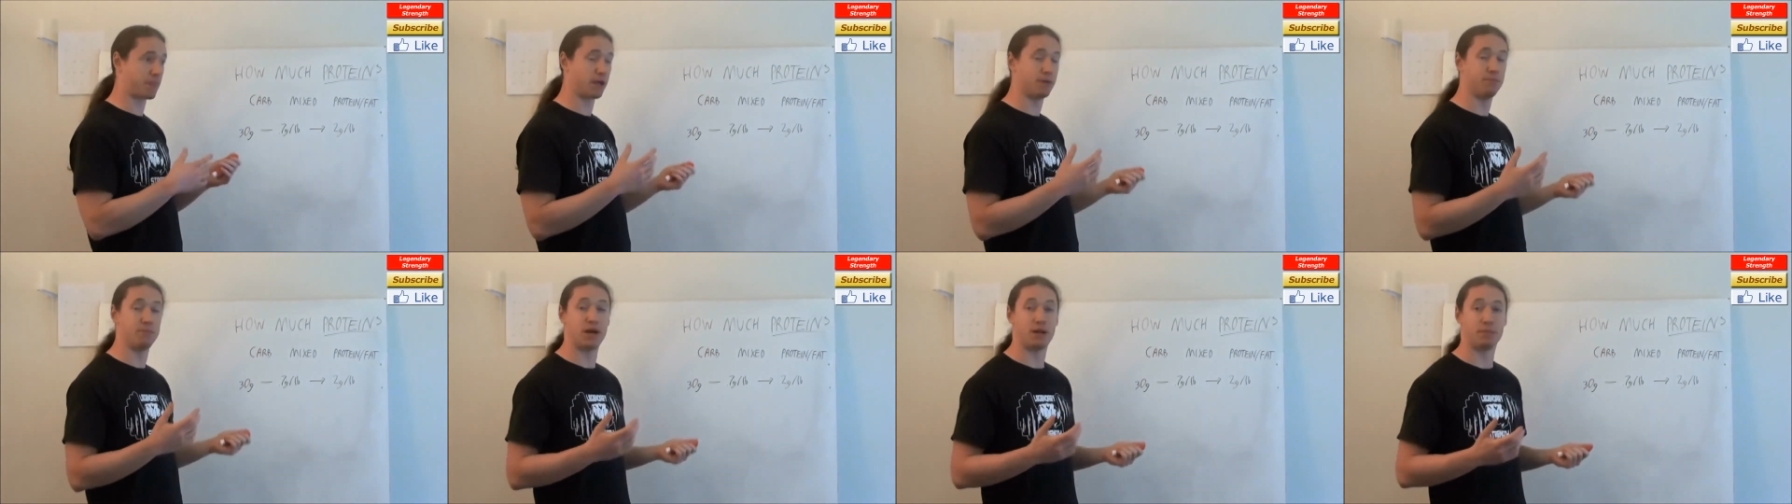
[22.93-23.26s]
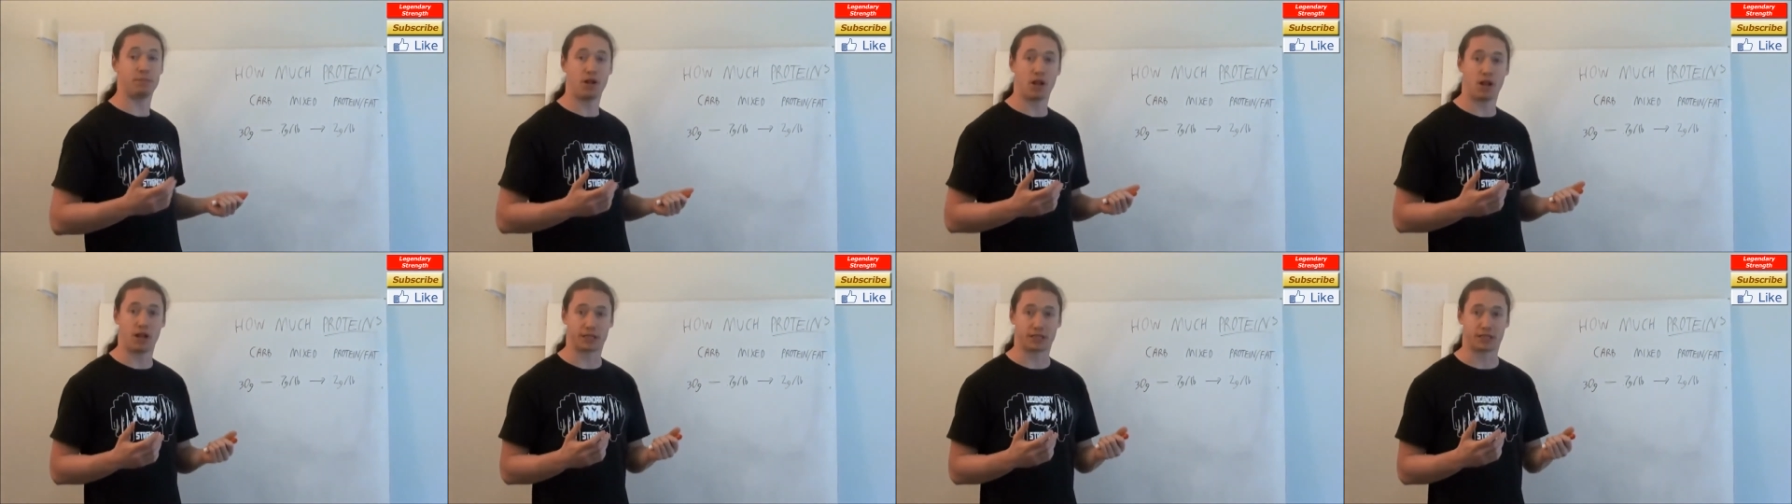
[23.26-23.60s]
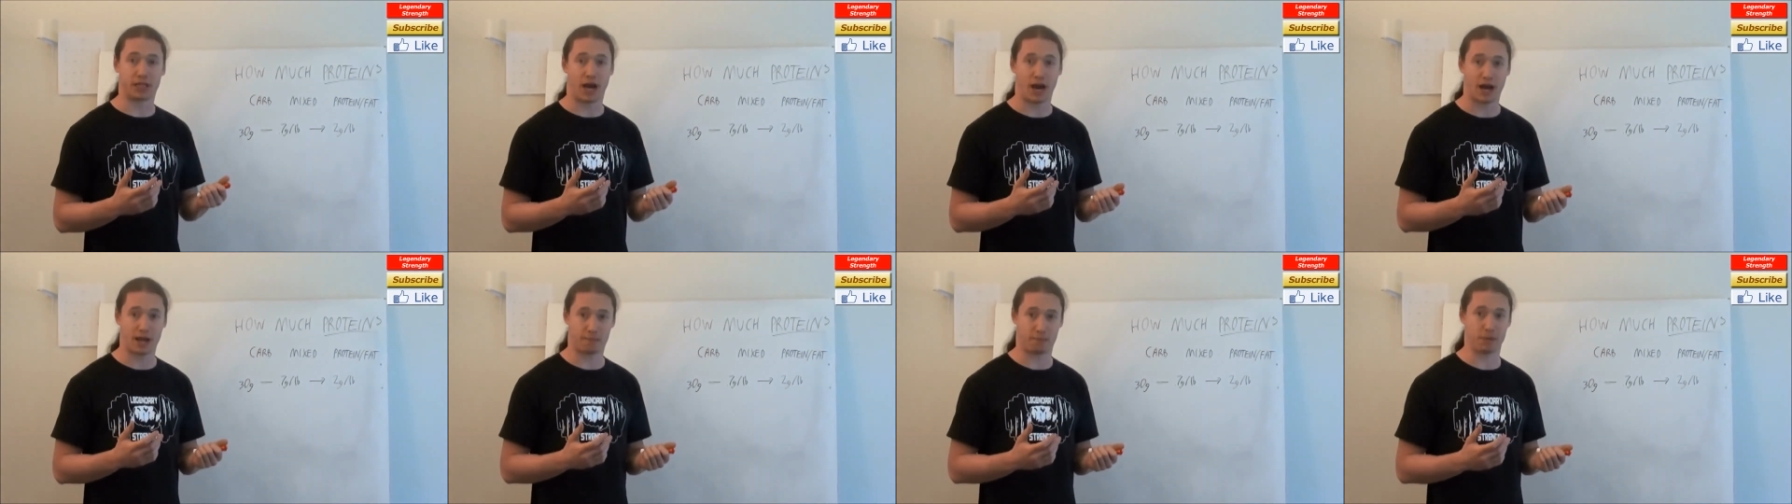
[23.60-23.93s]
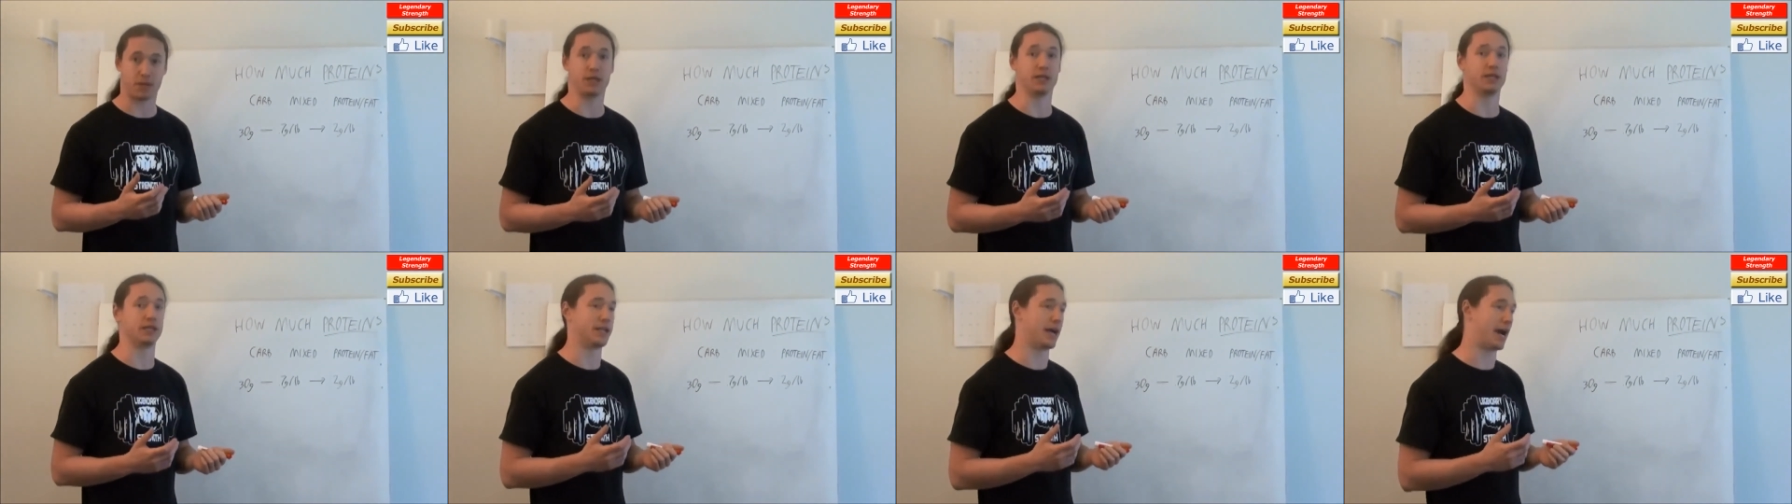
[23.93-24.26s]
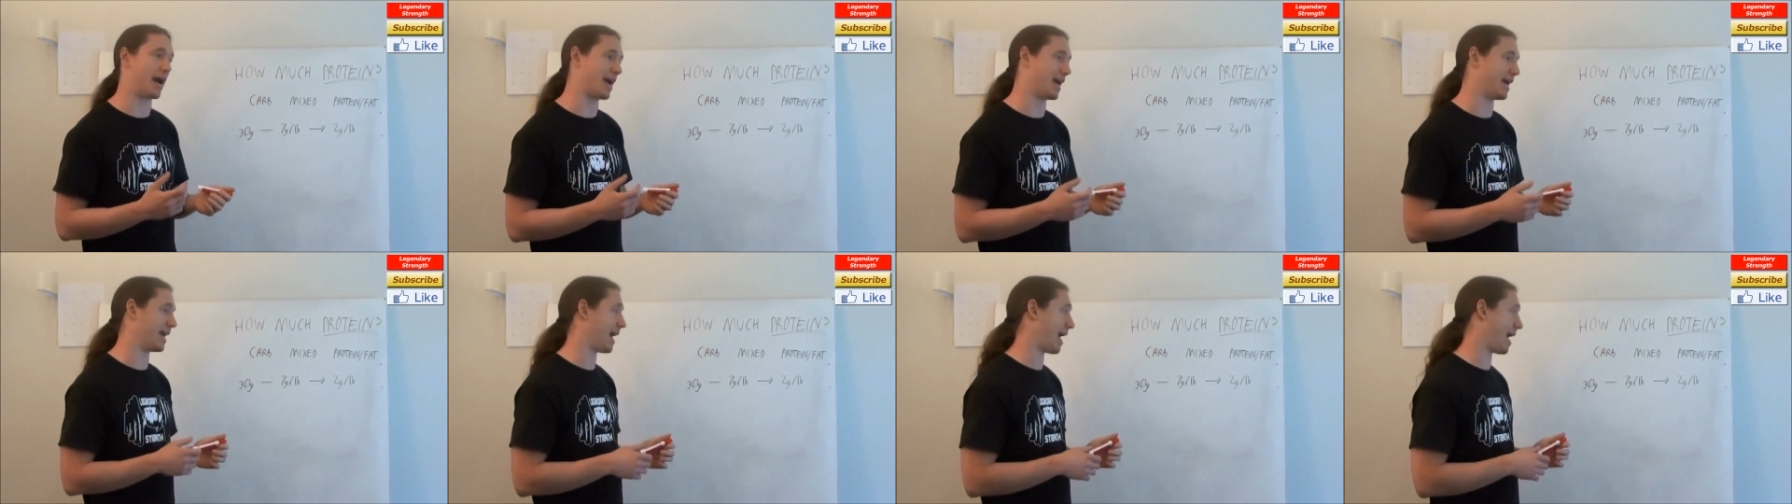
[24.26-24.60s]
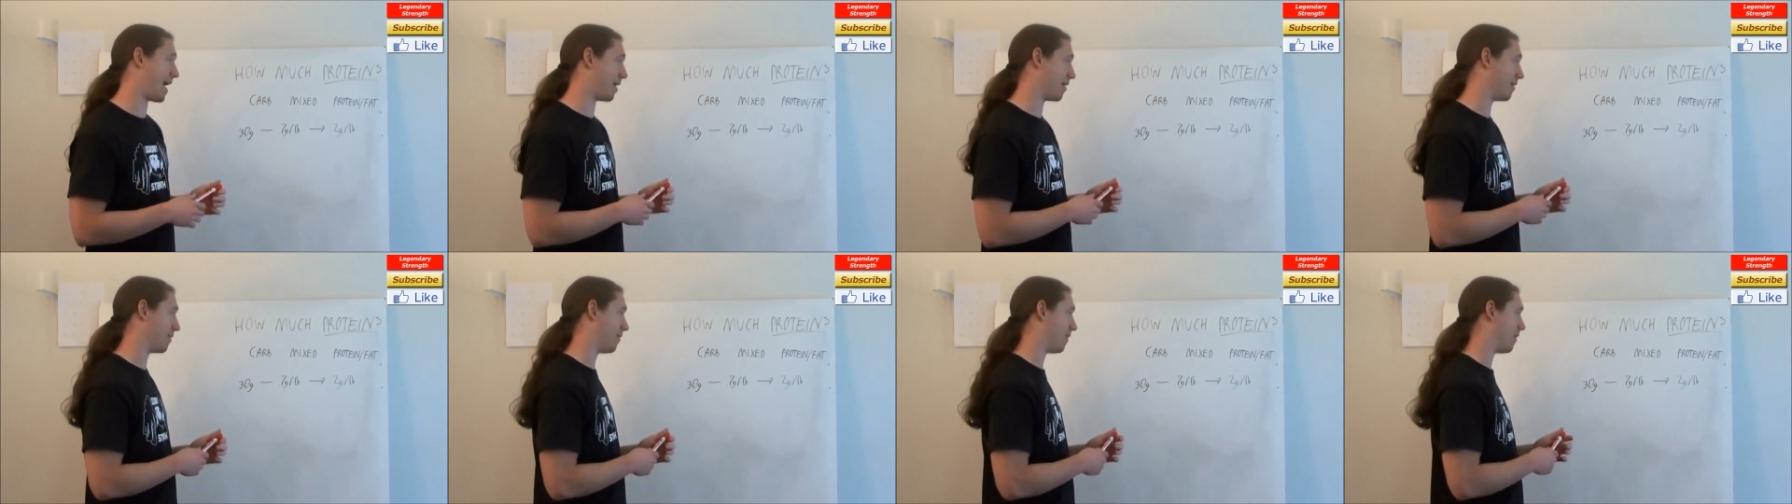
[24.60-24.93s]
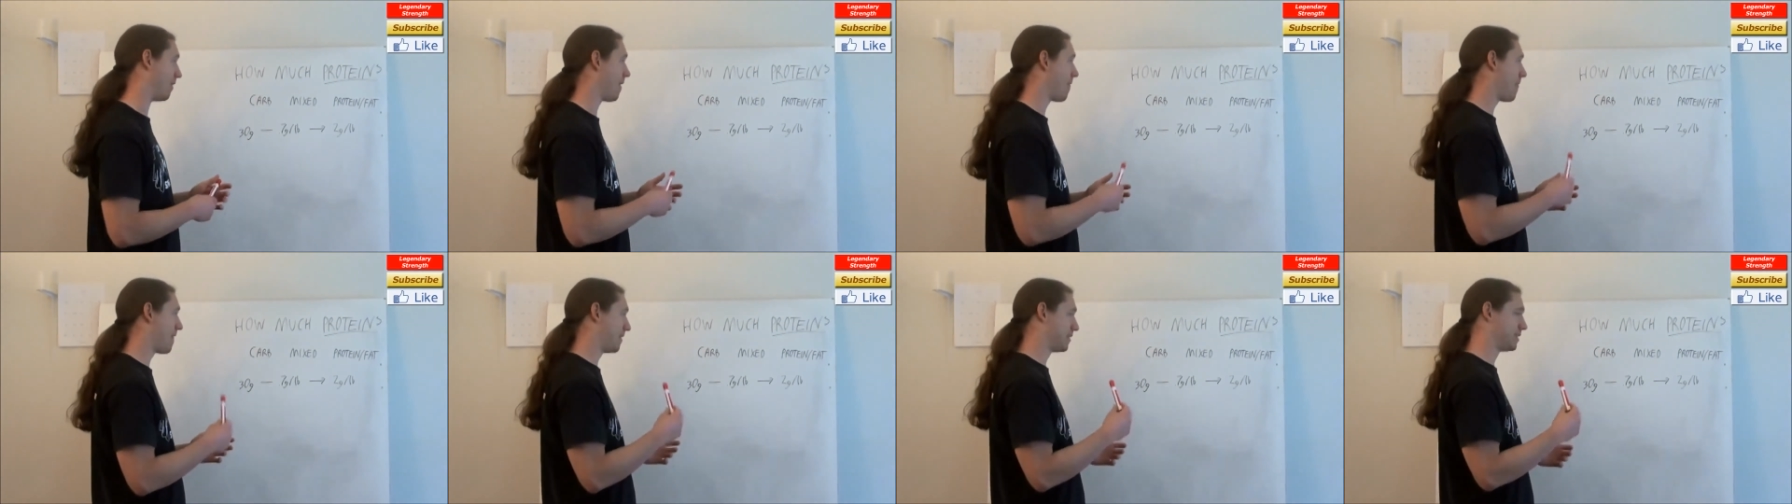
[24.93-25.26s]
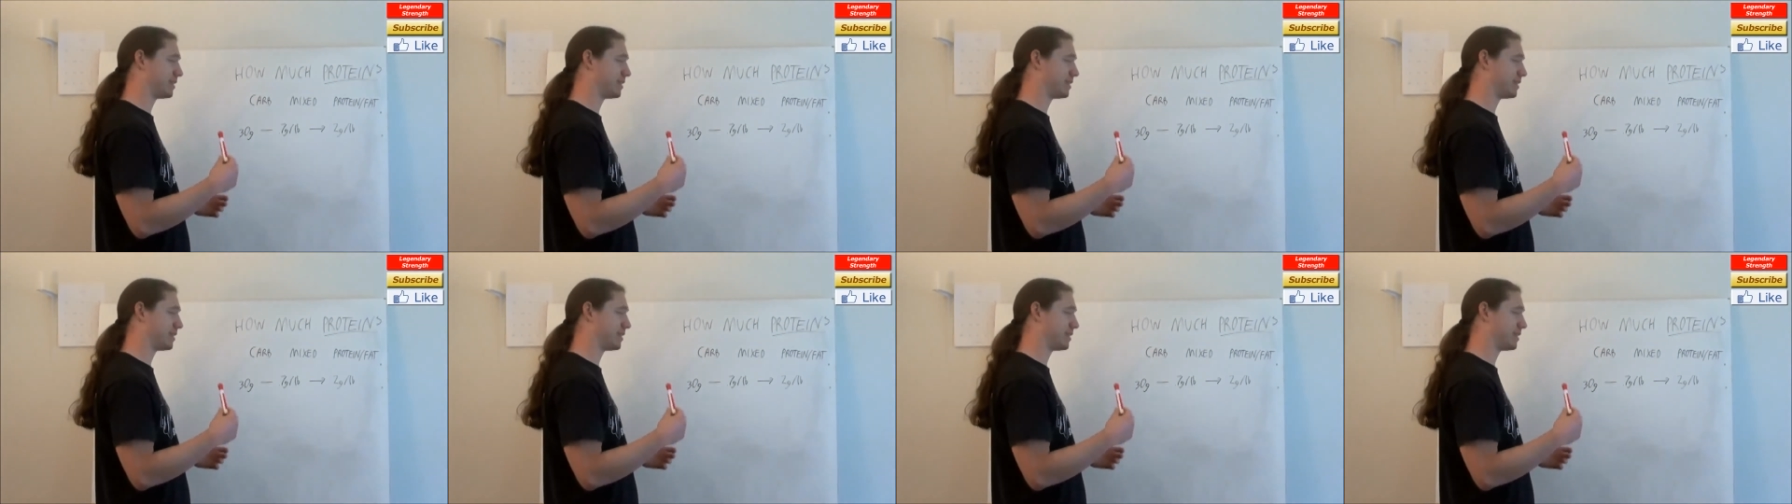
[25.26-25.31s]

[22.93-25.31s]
metabolic typing diet at all,